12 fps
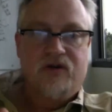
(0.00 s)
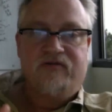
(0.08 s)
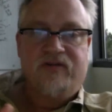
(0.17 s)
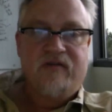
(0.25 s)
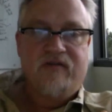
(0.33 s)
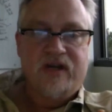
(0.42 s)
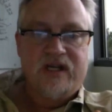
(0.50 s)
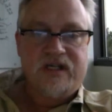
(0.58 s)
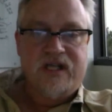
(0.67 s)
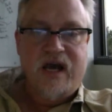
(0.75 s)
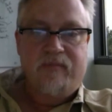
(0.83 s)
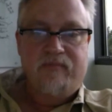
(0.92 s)
if you ever get
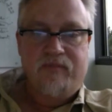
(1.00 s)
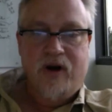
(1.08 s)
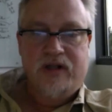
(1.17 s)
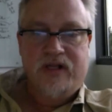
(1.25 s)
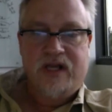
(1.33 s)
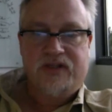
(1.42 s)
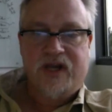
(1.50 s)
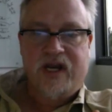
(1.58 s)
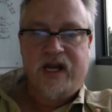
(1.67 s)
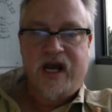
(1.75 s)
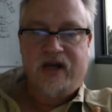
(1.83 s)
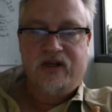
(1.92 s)
to that part, that's
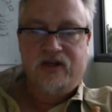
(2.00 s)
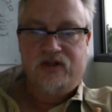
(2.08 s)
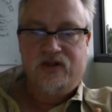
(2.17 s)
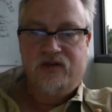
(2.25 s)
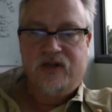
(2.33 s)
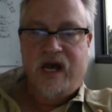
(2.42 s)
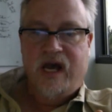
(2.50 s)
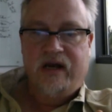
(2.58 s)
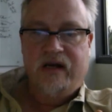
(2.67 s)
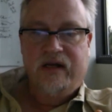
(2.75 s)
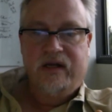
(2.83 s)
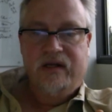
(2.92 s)
kind of how you do that.
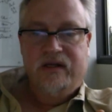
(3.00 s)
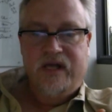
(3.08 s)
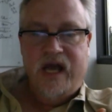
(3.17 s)
The